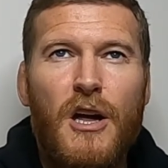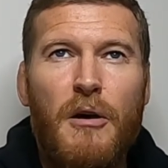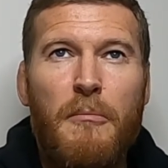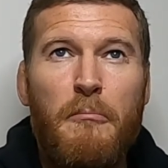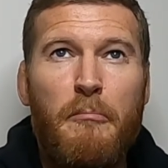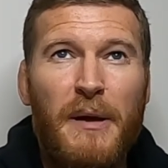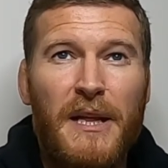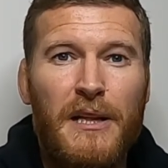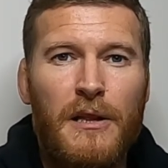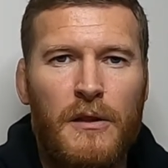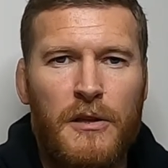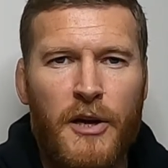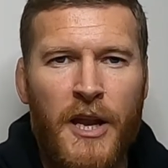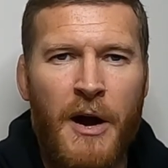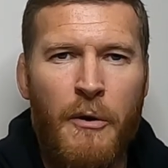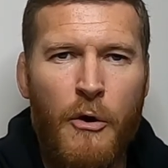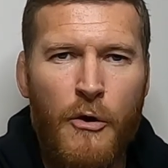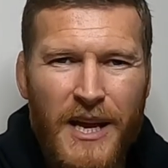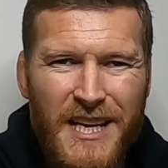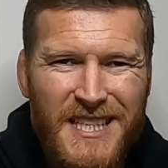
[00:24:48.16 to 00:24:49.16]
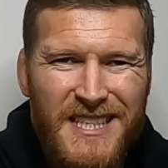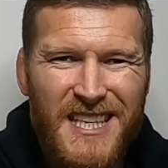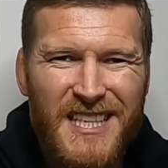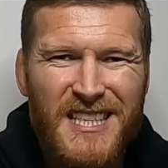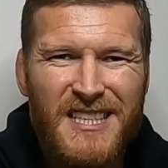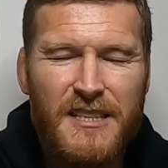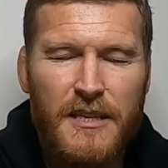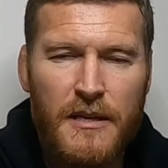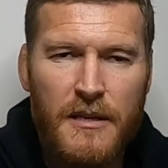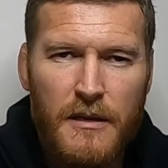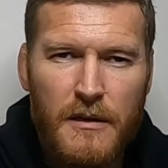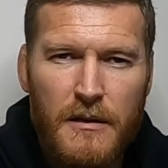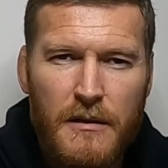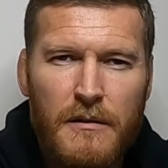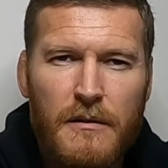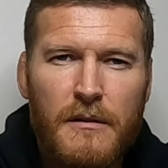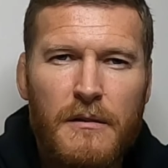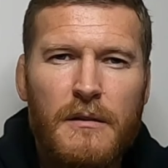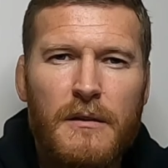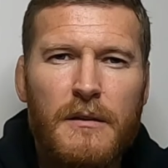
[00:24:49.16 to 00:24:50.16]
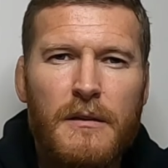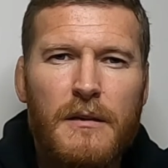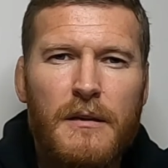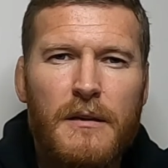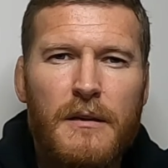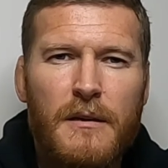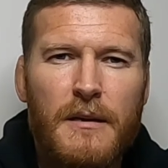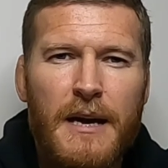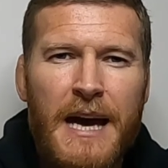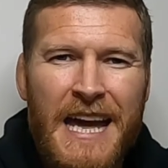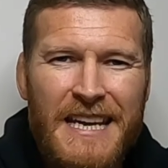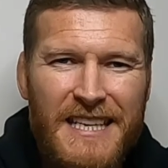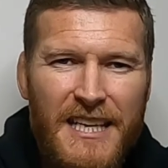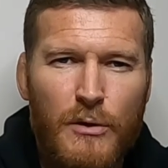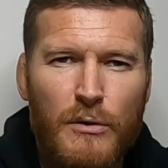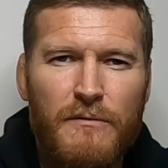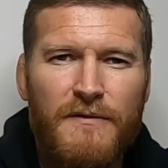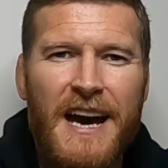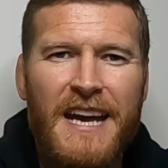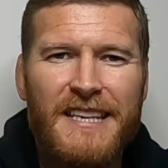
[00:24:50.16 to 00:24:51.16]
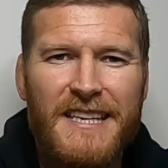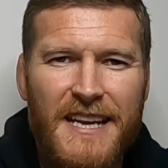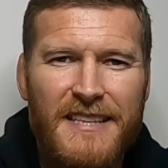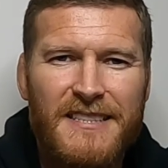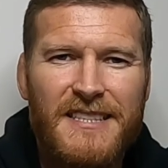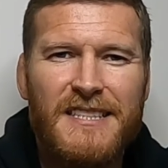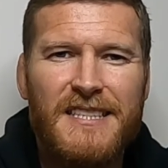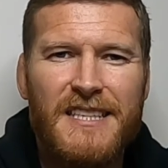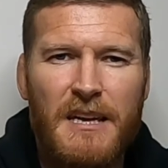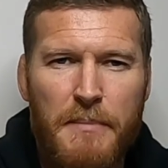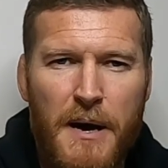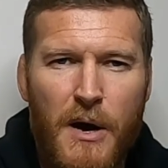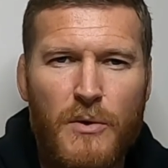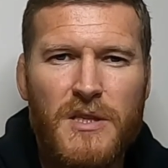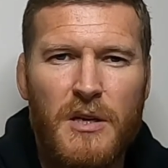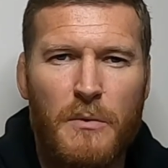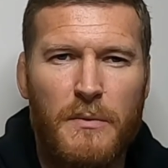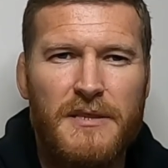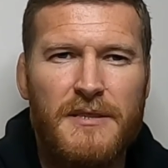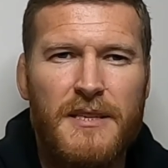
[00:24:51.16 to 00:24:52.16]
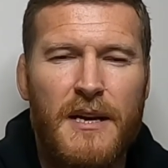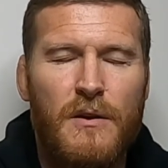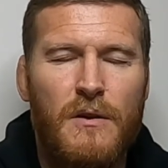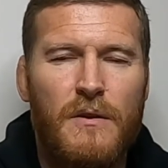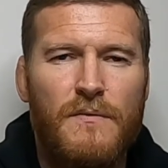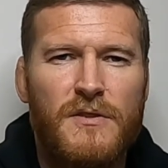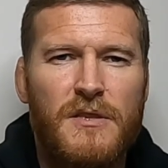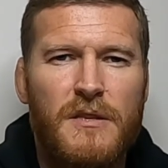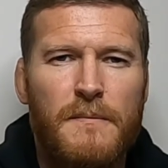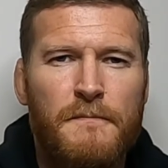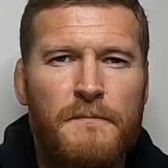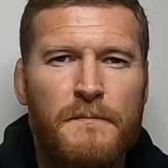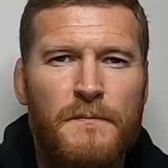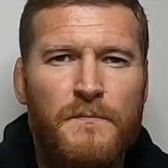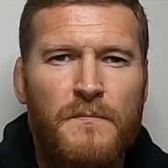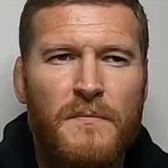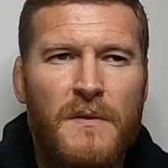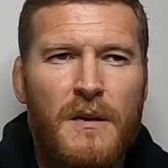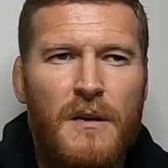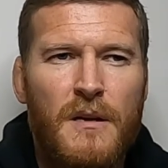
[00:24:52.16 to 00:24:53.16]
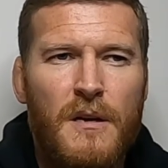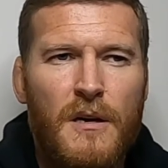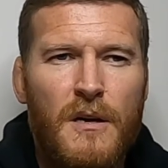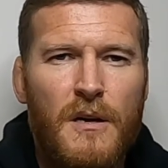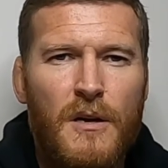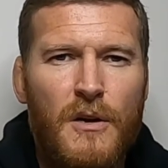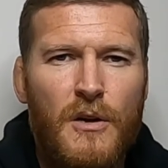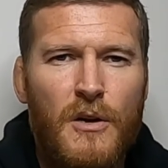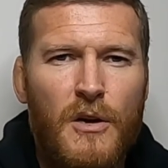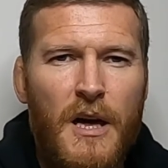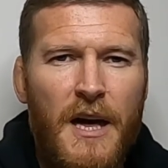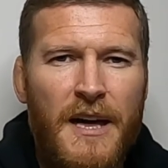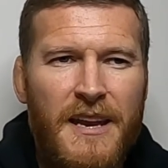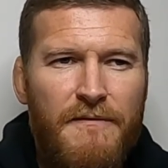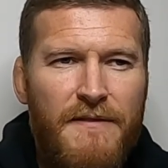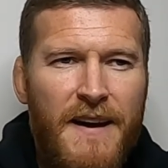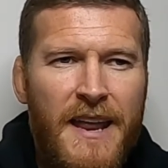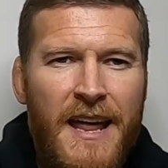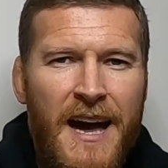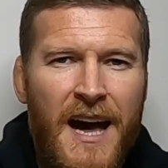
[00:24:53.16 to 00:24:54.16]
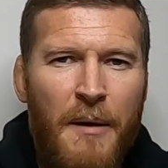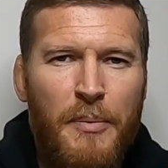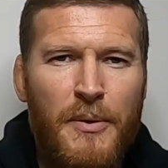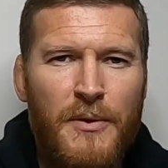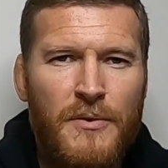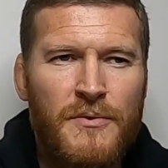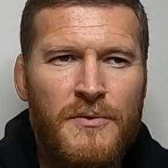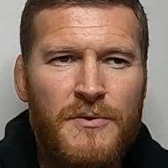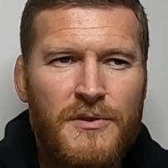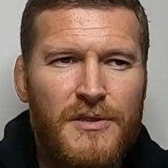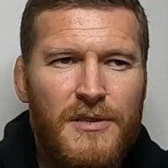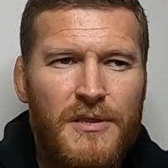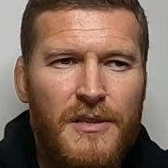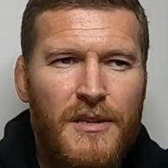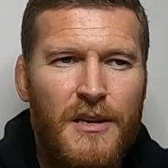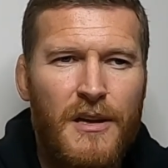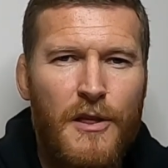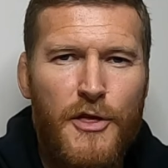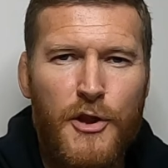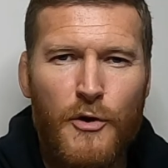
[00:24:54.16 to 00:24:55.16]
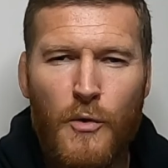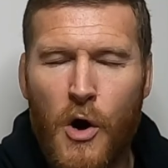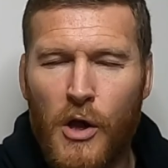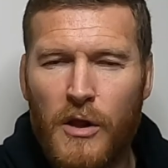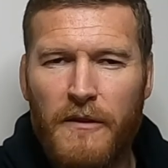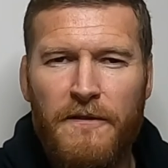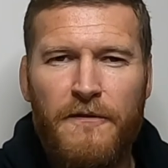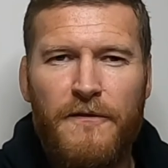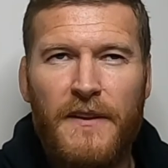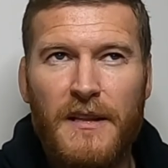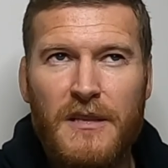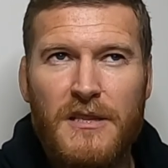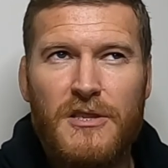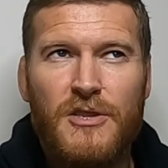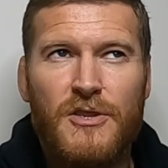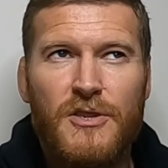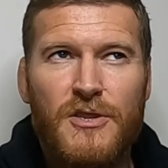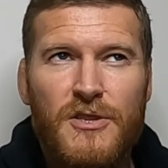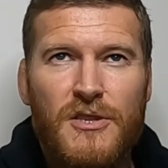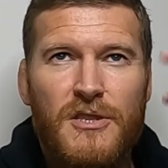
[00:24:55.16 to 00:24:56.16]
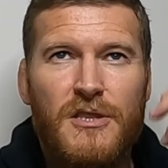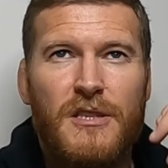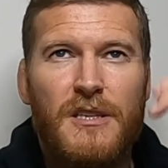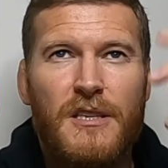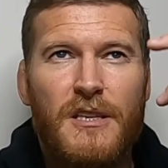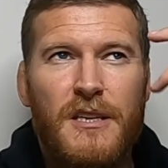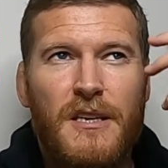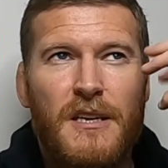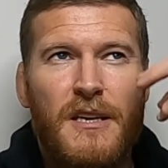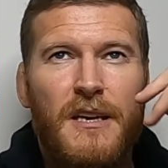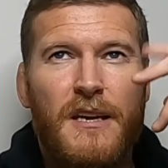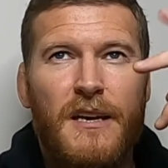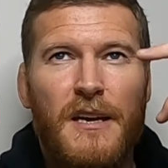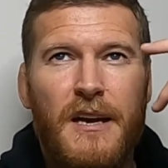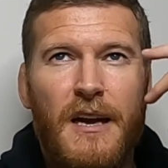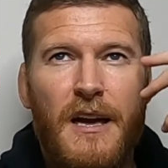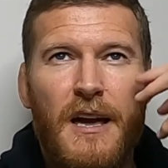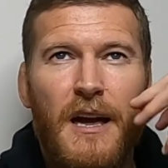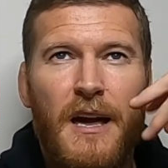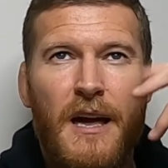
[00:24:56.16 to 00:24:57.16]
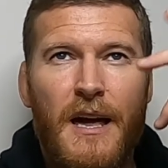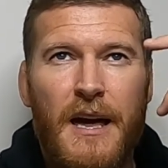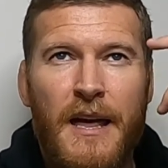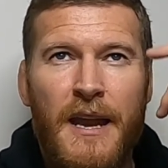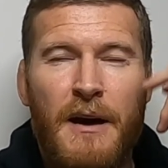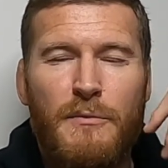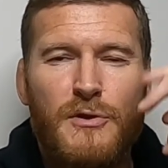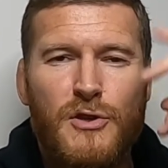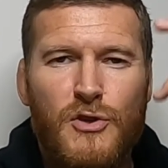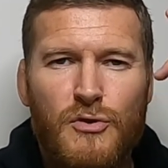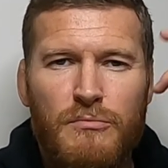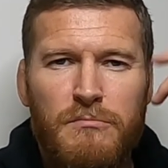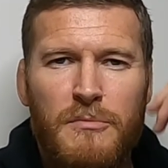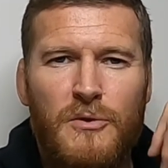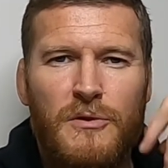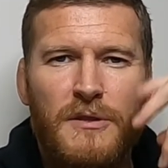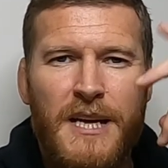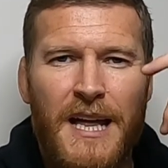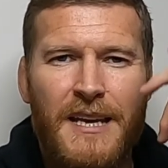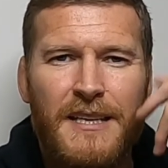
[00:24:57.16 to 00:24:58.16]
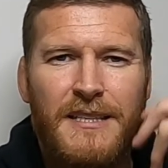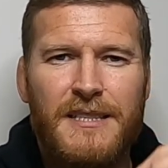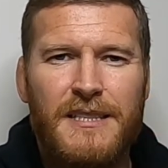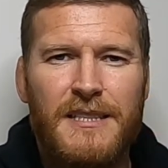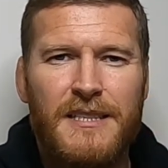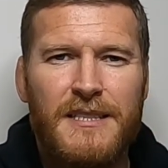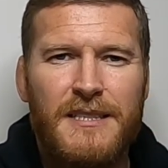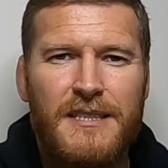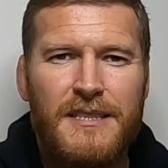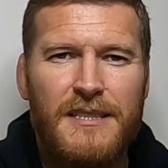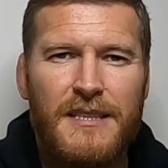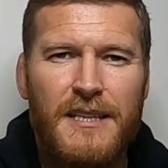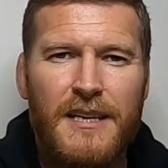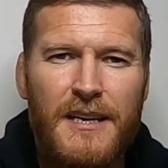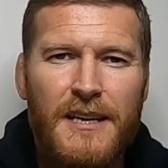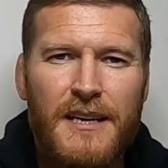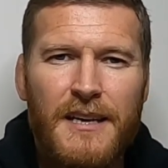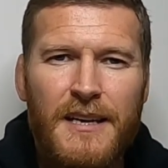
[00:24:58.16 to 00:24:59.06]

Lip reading: and build on our existing idea of identity about ourselves. An event happens through all the filters and our submodalities